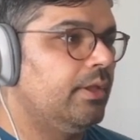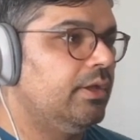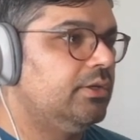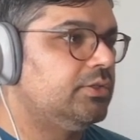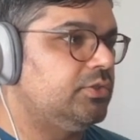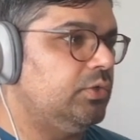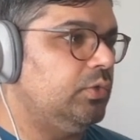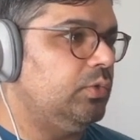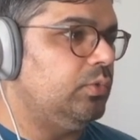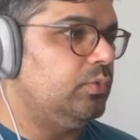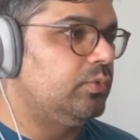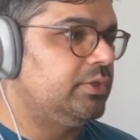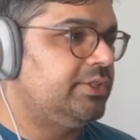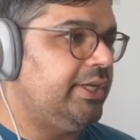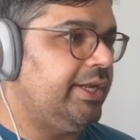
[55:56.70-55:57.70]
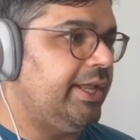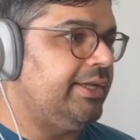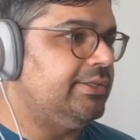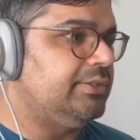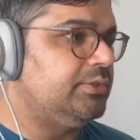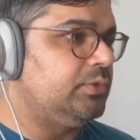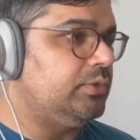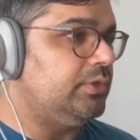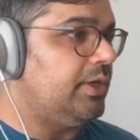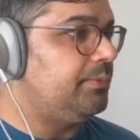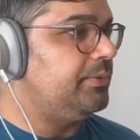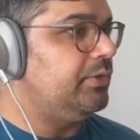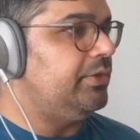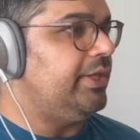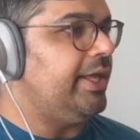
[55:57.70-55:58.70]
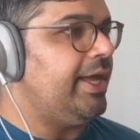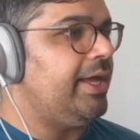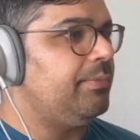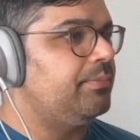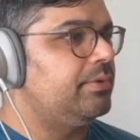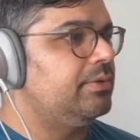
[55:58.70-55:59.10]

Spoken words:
So we're saying AL tool upload the app.